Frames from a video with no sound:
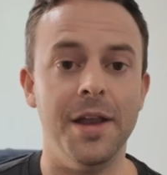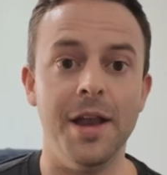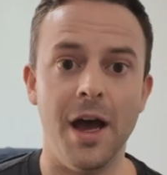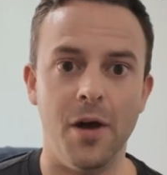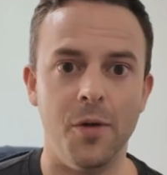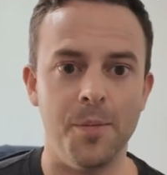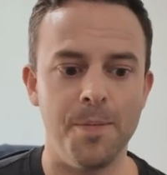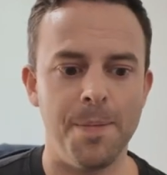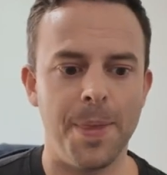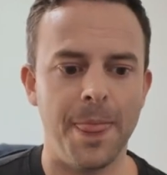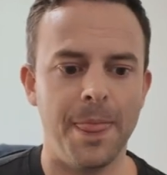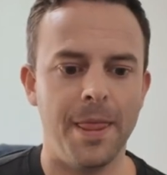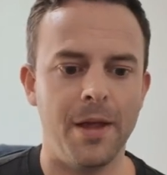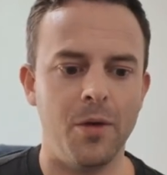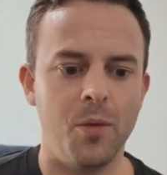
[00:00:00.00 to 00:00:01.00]
Now,
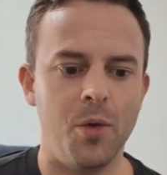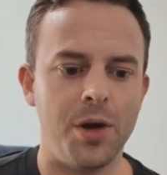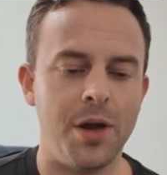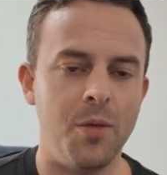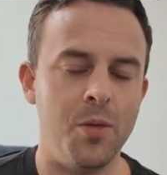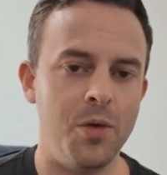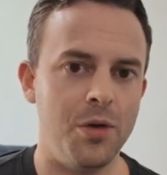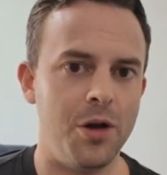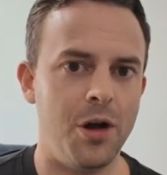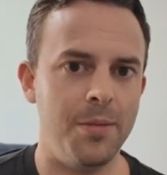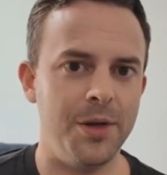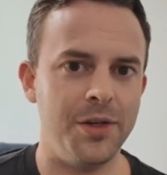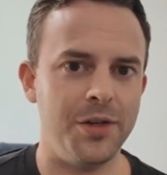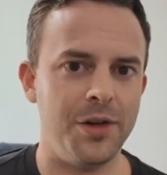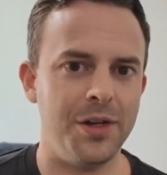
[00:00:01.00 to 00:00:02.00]
what I will
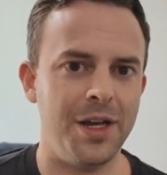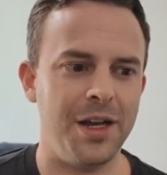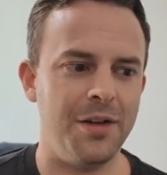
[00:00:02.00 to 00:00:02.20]
comment on,